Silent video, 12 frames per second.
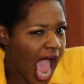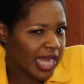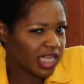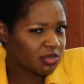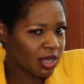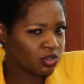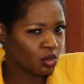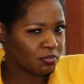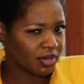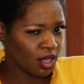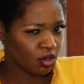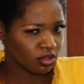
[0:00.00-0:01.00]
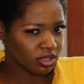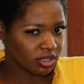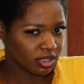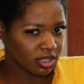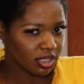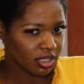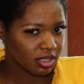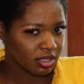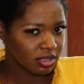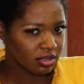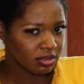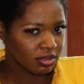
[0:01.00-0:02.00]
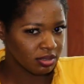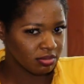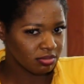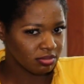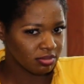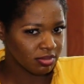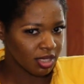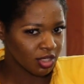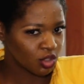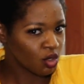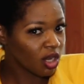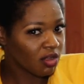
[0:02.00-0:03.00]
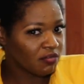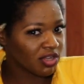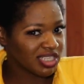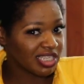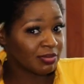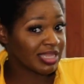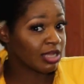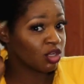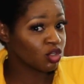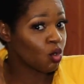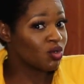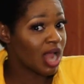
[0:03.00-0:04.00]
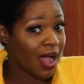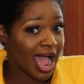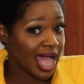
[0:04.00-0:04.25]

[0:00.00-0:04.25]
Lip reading: Are they trying to play us? So all of us, let's better just hold our